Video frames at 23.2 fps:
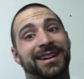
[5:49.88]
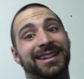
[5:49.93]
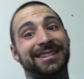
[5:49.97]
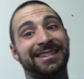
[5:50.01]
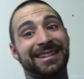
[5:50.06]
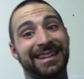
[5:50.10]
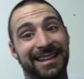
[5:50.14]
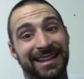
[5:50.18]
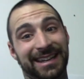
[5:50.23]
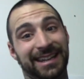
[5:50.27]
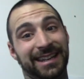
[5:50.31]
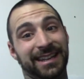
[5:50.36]

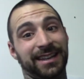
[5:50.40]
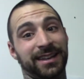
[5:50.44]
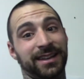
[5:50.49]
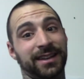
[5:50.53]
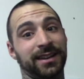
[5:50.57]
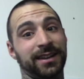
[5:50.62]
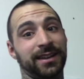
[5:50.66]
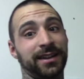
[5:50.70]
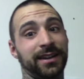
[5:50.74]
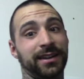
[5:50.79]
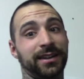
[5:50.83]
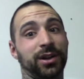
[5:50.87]
cleaning
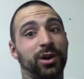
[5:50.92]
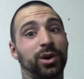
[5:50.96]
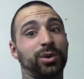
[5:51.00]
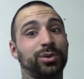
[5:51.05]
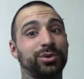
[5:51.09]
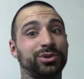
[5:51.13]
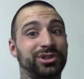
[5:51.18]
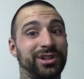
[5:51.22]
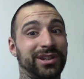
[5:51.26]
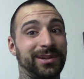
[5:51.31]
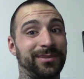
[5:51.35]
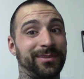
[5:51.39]
in the
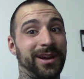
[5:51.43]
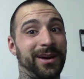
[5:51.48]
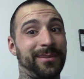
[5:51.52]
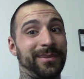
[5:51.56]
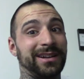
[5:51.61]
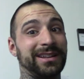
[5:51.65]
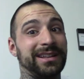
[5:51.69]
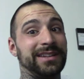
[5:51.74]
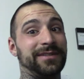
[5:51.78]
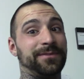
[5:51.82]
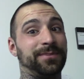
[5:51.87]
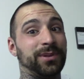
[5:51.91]
whole gym, got my
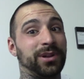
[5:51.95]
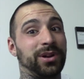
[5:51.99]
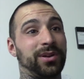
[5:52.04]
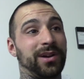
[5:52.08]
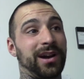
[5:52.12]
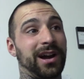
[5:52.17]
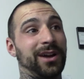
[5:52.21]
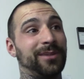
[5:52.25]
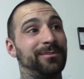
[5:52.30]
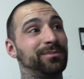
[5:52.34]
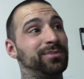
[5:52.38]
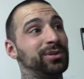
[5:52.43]
leaf blower
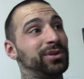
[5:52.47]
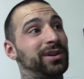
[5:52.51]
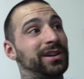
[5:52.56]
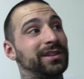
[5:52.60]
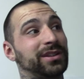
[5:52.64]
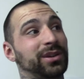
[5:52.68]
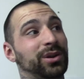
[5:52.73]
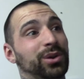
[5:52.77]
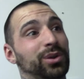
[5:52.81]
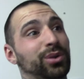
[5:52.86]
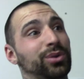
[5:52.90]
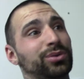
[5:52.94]
out and blew out
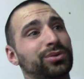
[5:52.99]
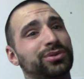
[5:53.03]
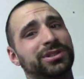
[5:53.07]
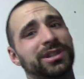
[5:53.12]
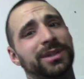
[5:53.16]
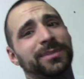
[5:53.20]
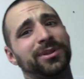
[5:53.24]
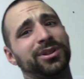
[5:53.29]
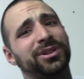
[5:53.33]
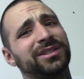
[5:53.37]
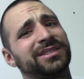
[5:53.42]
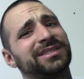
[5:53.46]
the whole
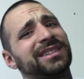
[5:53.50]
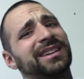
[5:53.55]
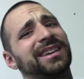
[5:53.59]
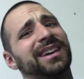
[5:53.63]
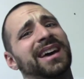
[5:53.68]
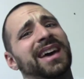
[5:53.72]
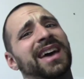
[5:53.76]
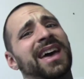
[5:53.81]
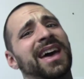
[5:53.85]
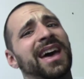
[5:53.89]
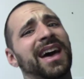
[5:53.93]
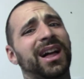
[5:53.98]
gym. It looks a
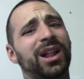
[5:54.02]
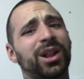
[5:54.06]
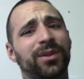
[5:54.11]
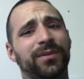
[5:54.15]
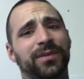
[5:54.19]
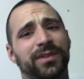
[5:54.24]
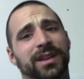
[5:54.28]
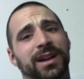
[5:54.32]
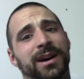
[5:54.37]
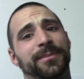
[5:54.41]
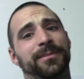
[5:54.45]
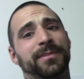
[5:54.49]
hell of a
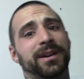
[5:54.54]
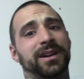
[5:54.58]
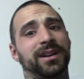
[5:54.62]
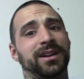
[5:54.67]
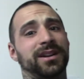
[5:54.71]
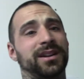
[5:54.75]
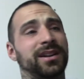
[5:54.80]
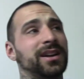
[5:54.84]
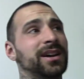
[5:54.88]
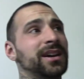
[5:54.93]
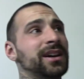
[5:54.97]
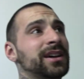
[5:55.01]
lot
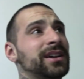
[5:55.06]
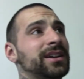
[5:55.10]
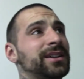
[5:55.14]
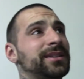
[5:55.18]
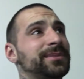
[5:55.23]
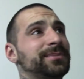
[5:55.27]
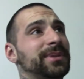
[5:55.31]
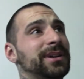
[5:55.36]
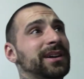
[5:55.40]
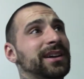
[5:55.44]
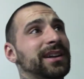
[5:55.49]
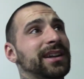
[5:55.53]
better.
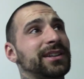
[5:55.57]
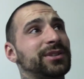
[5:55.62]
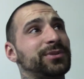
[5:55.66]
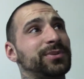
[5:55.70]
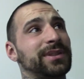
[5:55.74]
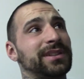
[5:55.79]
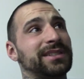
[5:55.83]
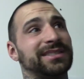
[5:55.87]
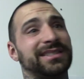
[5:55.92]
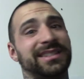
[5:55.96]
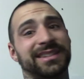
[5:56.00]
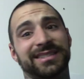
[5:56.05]
But as we
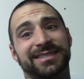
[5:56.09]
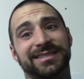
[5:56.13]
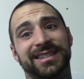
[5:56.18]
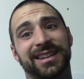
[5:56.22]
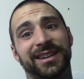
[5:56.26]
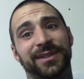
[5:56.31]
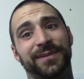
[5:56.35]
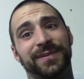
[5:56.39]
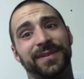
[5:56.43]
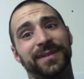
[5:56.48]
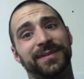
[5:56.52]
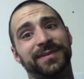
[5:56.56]
can see, it's
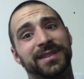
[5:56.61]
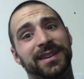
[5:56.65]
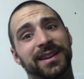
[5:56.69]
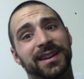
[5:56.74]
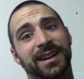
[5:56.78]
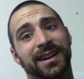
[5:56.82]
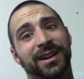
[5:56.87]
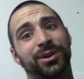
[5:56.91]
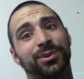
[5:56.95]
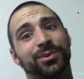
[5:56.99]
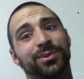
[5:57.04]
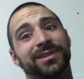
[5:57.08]
10:15.
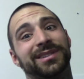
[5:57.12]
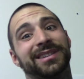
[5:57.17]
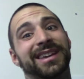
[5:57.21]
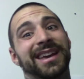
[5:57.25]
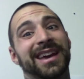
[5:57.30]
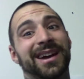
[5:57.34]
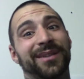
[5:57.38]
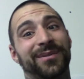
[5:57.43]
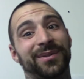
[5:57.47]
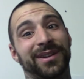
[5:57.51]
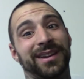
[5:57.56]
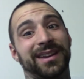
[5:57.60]
I don't really
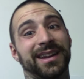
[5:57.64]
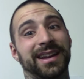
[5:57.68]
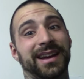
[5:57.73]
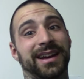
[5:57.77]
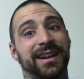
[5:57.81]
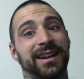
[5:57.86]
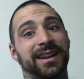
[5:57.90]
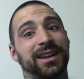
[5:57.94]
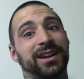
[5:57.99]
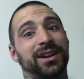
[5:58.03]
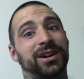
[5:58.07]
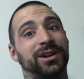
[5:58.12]
ever get out
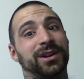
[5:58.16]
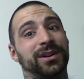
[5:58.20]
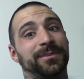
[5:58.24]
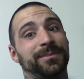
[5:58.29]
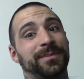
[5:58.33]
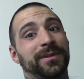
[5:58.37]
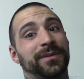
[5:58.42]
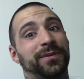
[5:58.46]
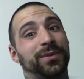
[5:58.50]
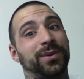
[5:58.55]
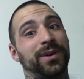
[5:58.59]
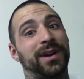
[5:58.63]
of here
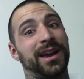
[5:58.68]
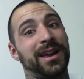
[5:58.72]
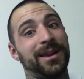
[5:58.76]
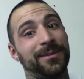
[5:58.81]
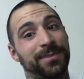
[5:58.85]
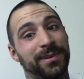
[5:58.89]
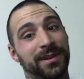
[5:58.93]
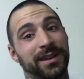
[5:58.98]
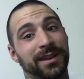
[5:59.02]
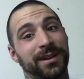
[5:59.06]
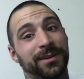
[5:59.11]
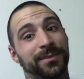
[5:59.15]
before 8
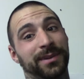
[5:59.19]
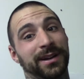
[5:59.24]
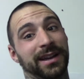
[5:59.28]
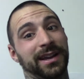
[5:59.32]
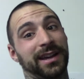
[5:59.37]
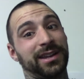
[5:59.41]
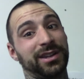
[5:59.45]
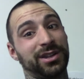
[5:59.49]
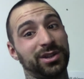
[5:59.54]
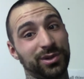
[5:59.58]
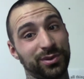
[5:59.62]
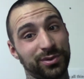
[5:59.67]
p.m. like I
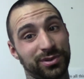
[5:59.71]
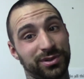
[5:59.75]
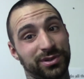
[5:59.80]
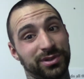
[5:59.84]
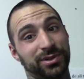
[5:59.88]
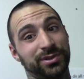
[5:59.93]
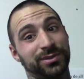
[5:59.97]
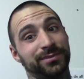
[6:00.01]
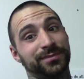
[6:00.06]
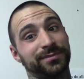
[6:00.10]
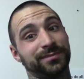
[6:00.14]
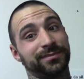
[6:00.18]
used
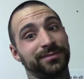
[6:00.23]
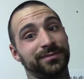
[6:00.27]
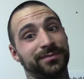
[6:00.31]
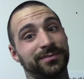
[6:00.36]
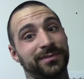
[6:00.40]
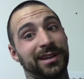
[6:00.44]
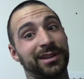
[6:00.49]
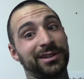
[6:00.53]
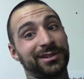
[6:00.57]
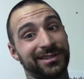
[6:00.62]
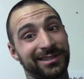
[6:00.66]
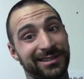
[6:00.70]
to.
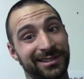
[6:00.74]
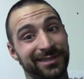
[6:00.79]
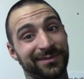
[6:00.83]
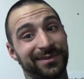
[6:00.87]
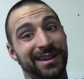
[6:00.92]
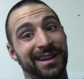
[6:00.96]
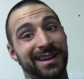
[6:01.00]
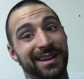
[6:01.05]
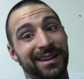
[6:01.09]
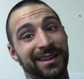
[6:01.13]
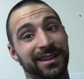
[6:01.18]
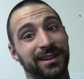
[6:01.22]
I used to leave at
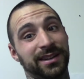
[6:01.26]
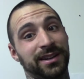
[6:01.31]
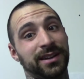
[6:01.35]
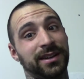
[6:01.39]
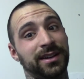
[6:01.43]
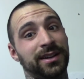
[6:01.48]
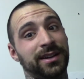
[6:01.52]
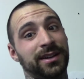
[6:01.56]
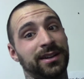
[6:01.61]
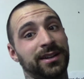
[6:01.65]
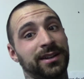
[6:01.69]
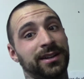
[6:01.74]
8.
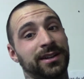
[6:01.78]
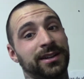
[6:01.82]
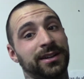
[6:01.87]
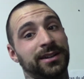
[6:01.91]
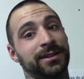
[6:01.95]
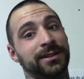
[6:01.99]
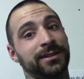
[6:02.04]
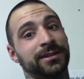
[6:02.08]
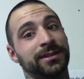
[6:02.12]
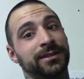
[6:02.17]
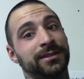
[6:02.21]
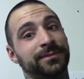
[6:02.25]

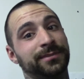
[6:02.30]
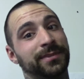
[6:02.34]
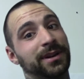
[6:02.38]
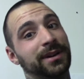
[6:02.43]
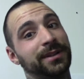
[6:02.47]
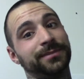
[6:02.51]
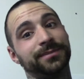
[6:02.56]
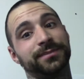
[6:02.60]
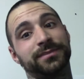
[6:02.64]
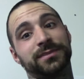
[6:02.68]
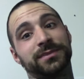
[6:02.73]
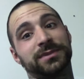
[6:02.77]

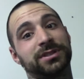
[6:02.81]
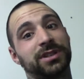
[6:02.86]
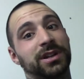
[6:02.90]
But it's